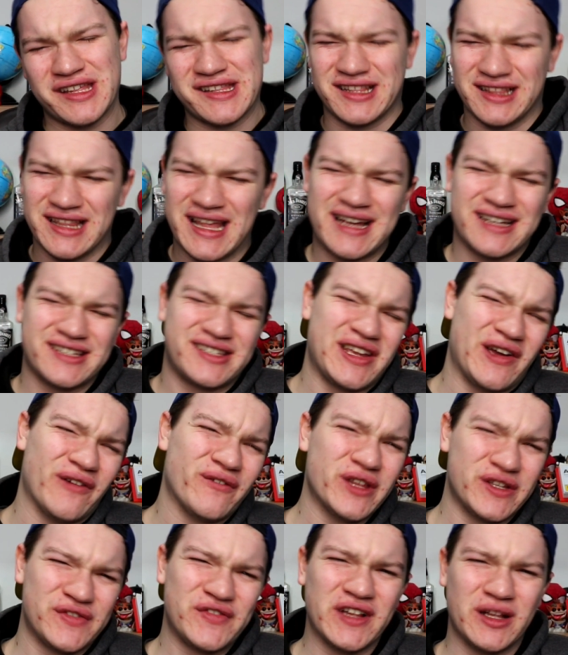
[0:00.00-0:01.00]
that the legacy
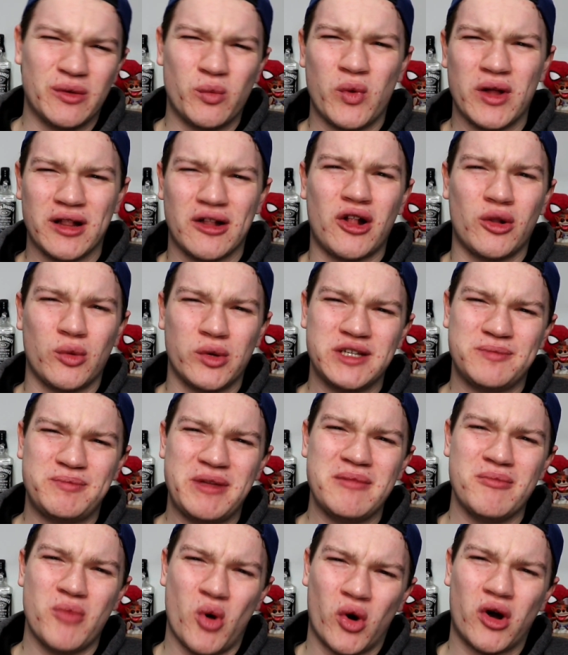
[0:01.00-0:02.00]
of this film will always
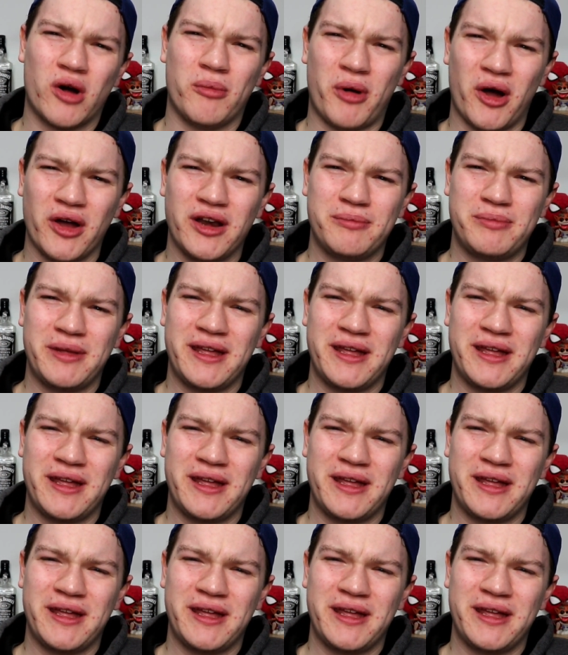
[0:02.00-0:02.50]
be more about it